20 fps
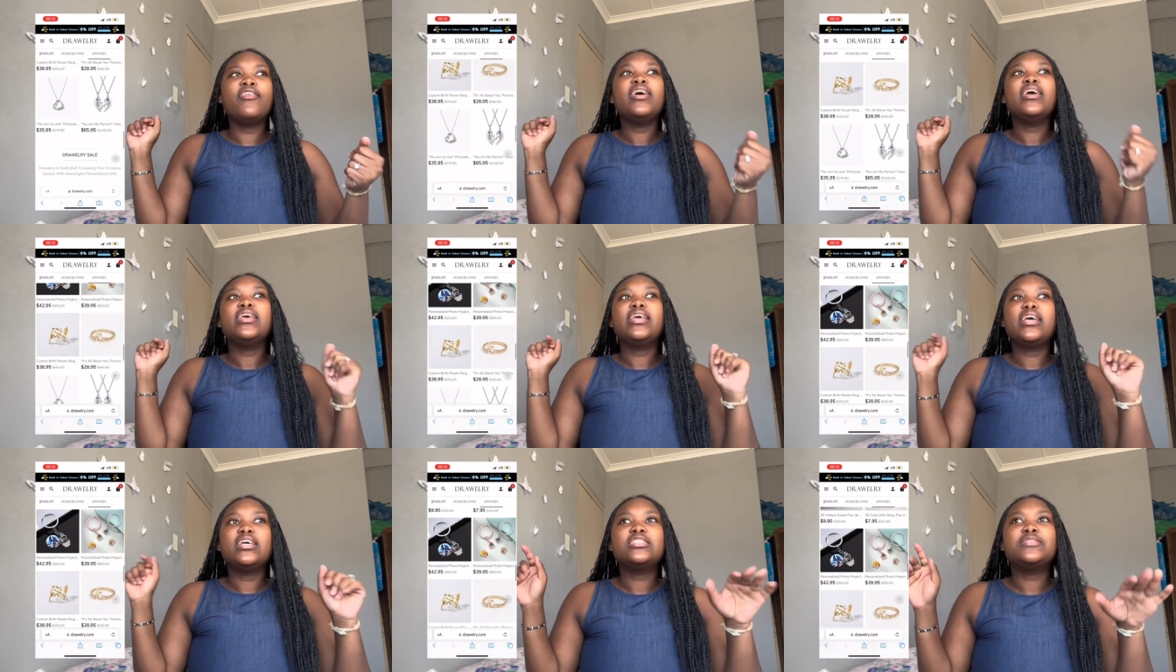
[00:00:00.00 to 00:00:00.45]

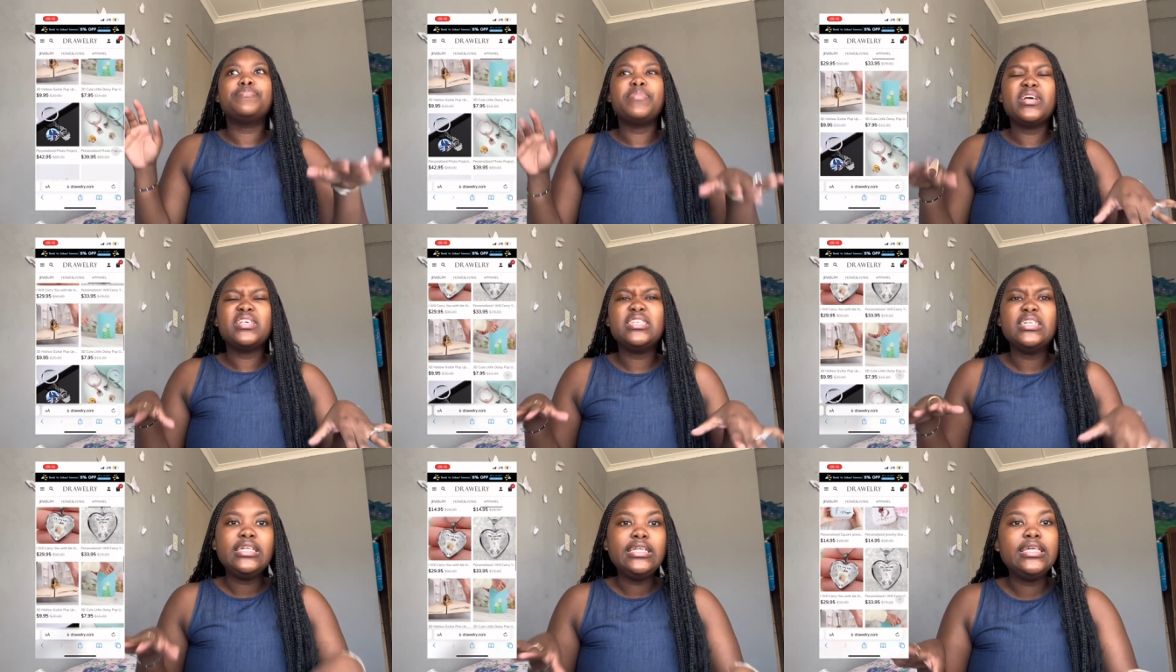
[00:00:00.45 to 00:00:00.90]
yes
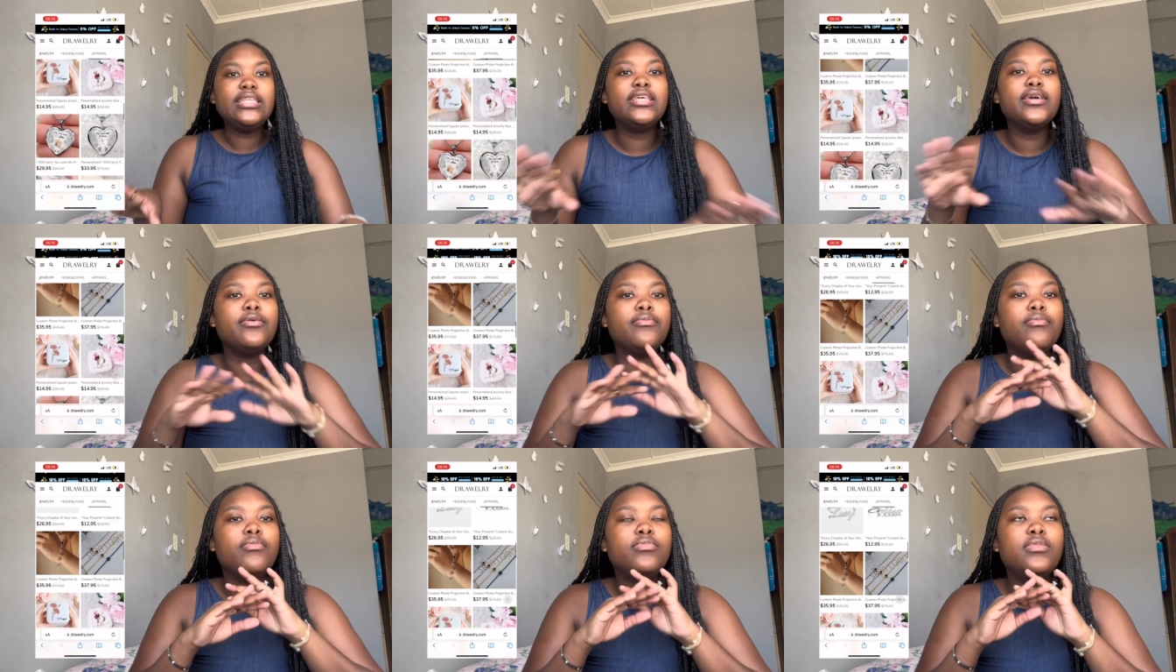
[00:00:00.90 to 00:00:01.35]
basically
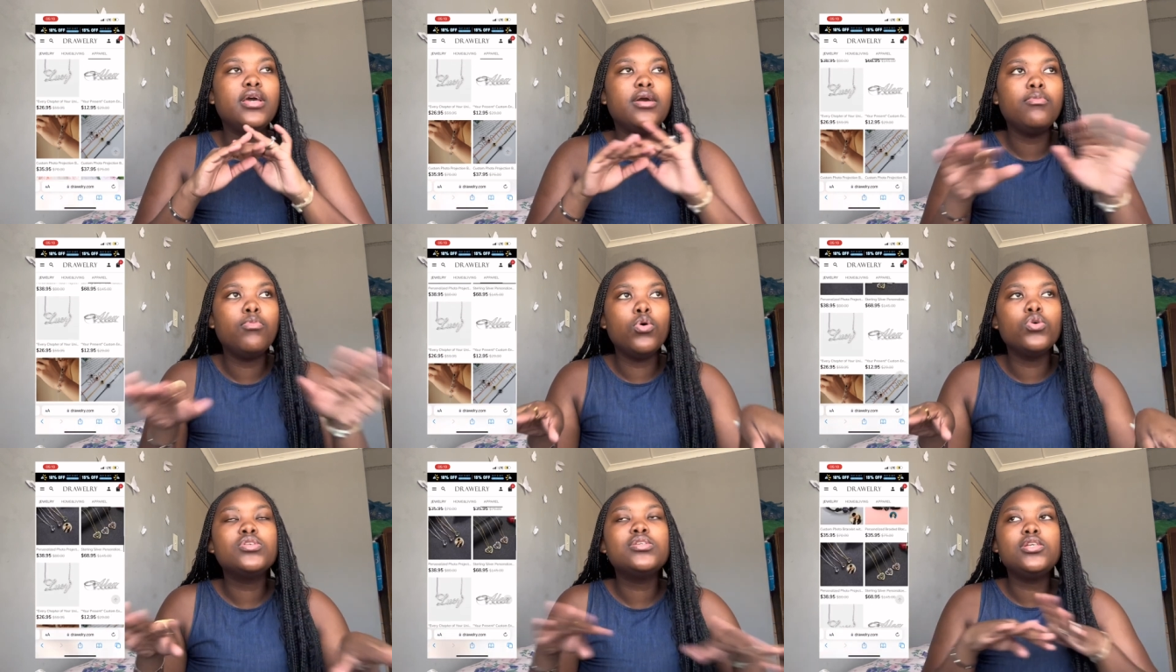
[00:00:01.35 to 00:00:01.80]
they they're
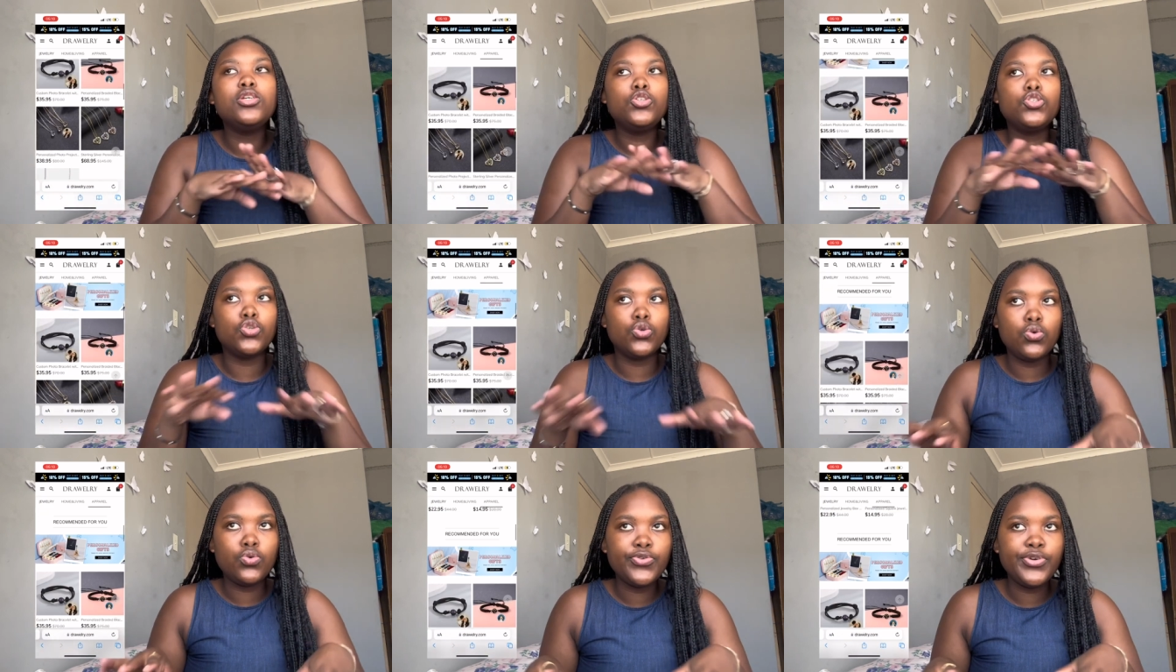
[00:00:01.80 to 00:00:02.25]
mostly
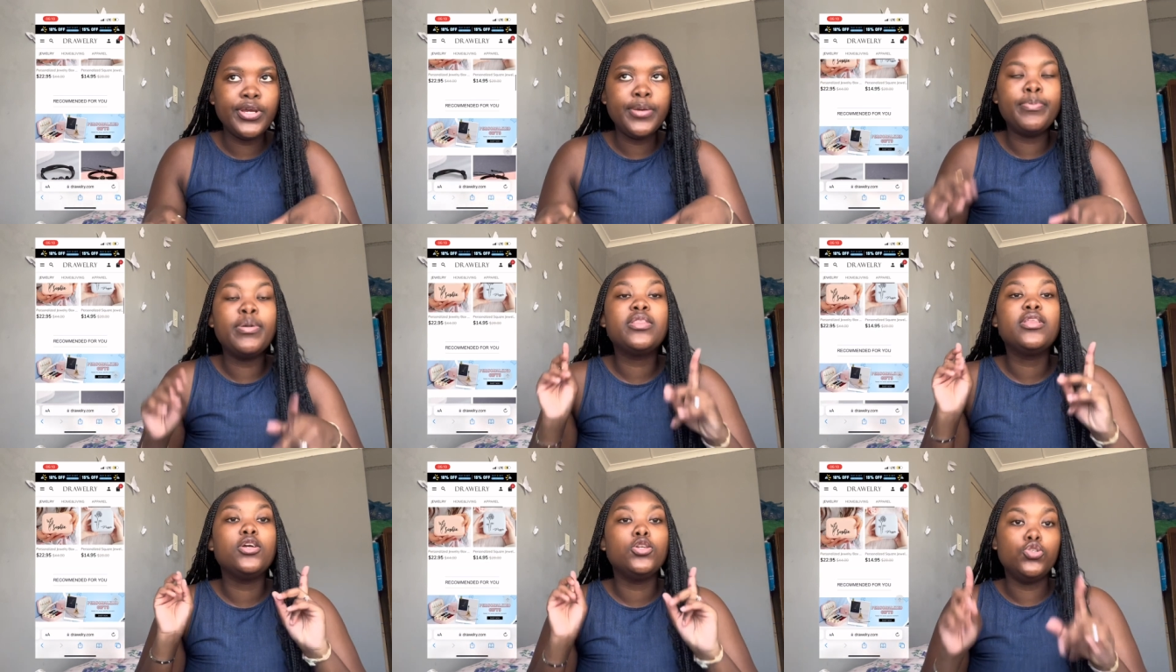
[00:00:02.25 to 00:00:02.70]
jewelry
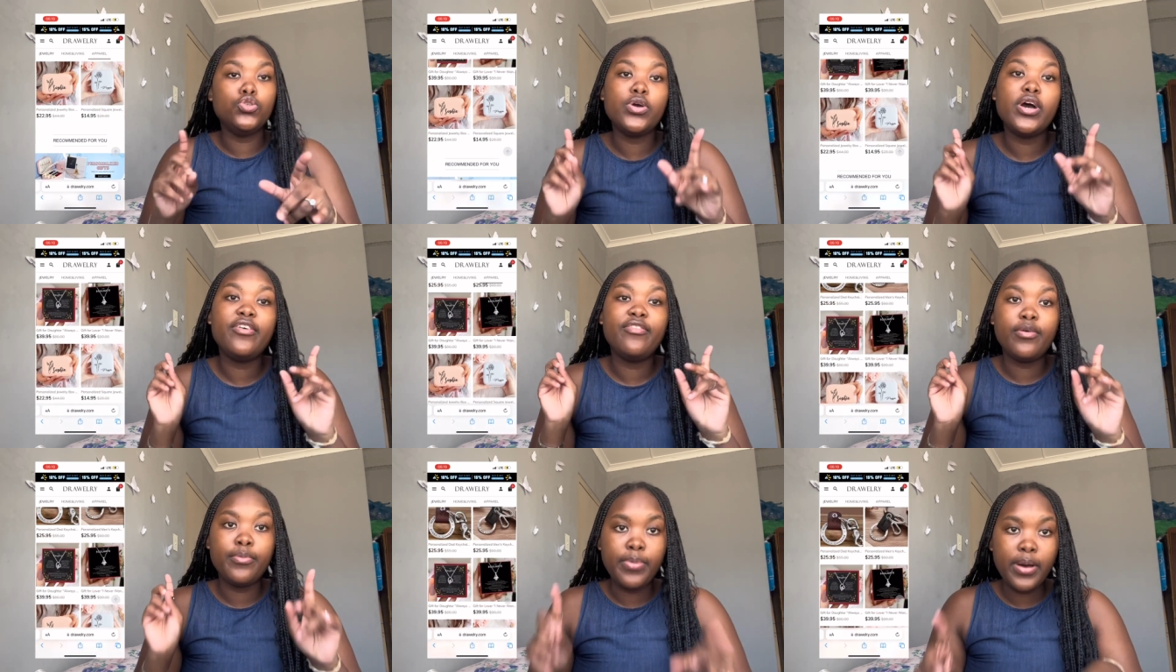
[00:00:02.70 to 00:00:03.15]
but they do
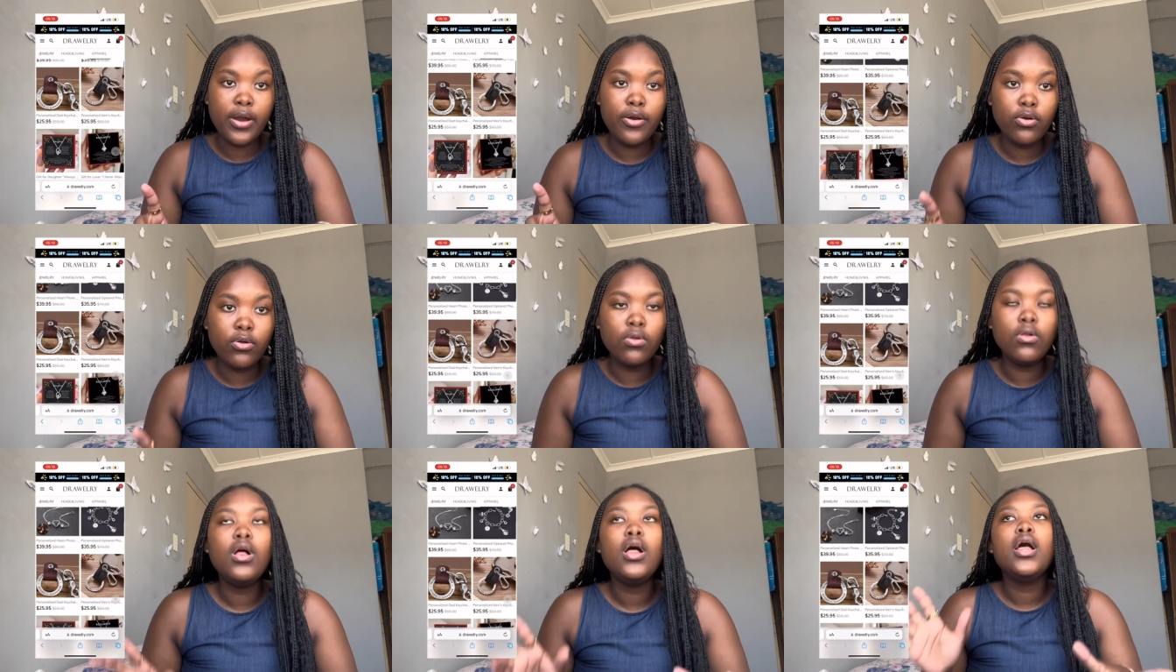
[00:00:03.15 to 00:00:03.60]
have
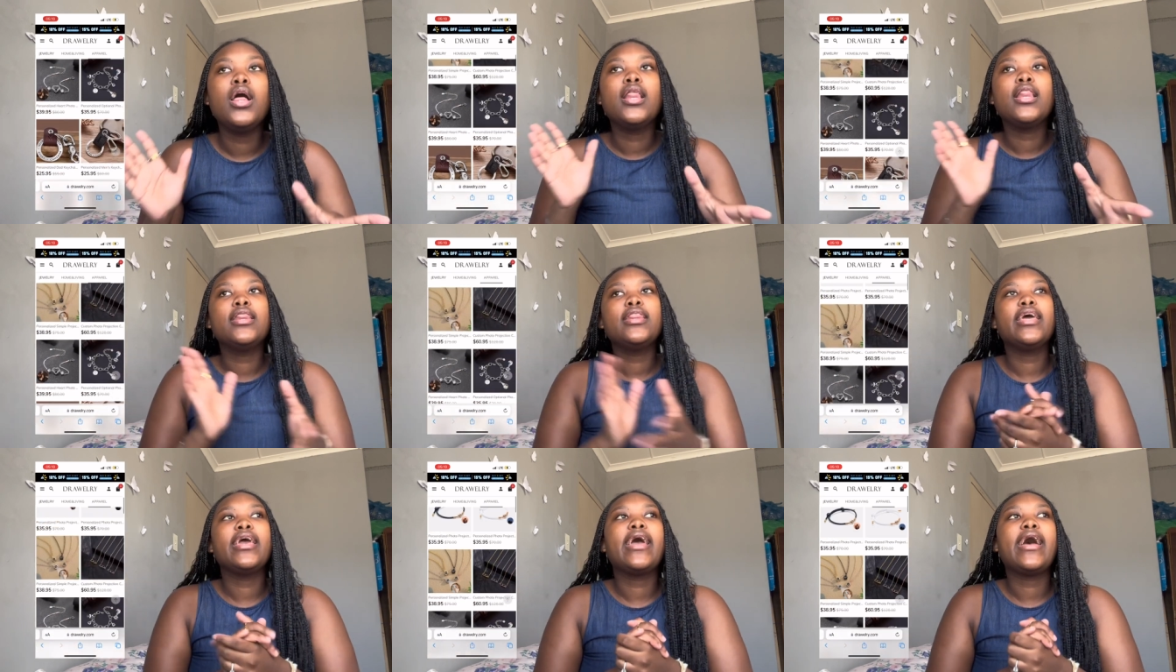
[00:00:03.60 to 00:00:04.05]
apparel
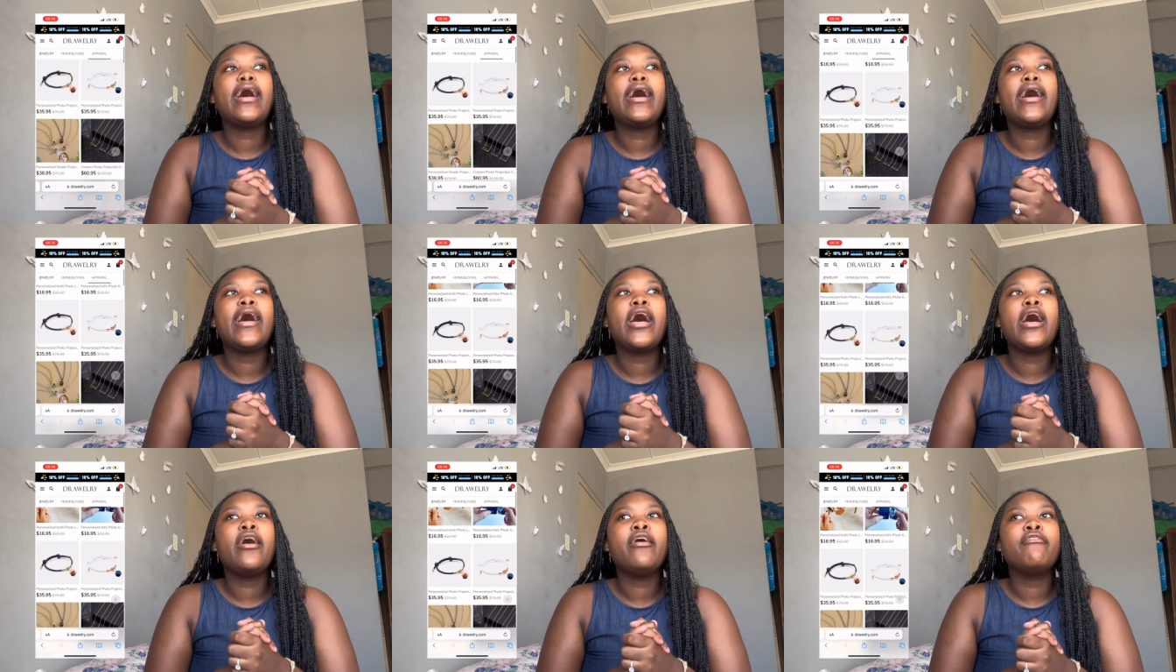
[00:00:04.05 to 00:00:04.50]
they
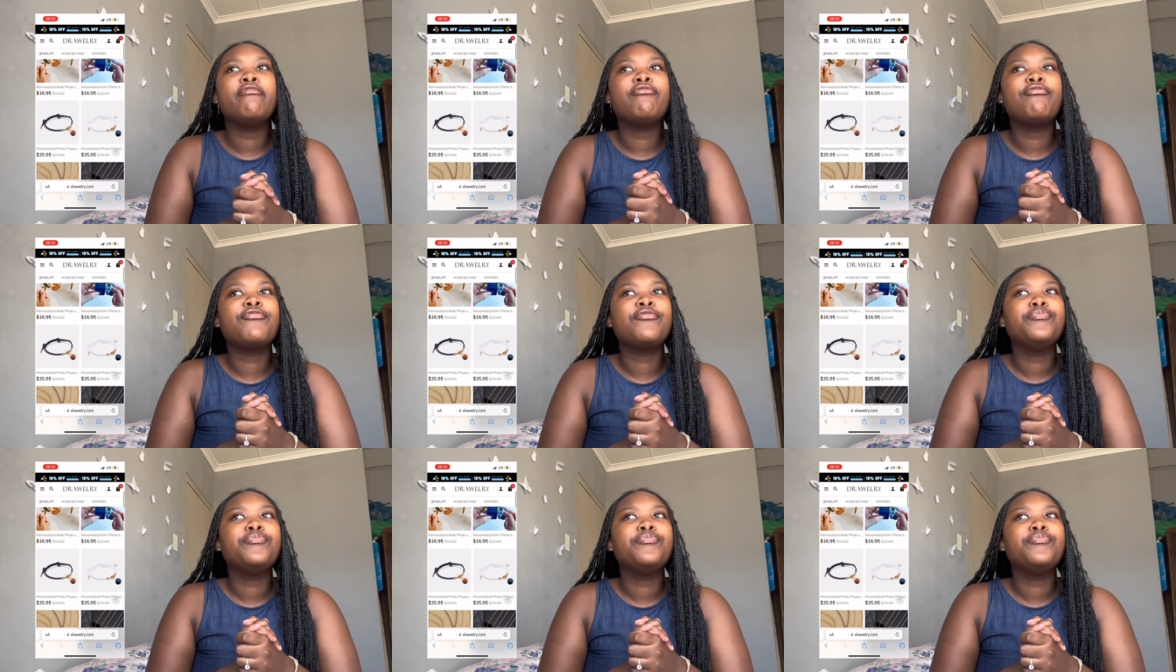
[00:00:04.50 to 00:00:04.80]
have